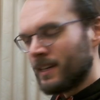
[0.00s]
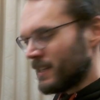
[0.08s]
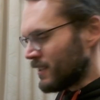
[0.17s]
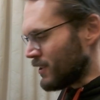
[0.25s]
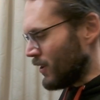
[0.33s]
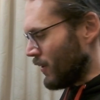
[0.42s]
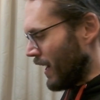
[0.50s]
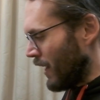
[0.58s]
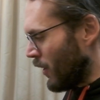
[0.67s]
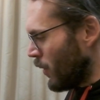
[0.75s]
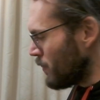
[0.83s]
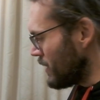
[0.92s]
So I
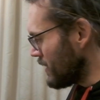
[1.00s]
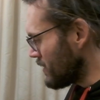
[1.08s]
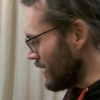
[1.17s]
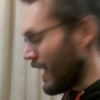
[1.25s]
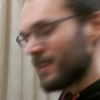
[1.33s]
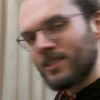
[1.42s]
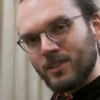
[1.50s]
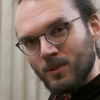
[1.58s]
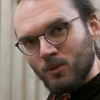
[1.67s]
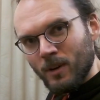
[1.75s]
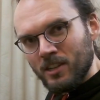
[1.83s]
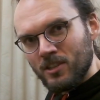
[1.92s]
hope this answered some
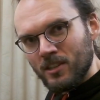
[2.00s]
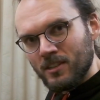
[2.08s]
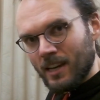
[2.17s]
questions.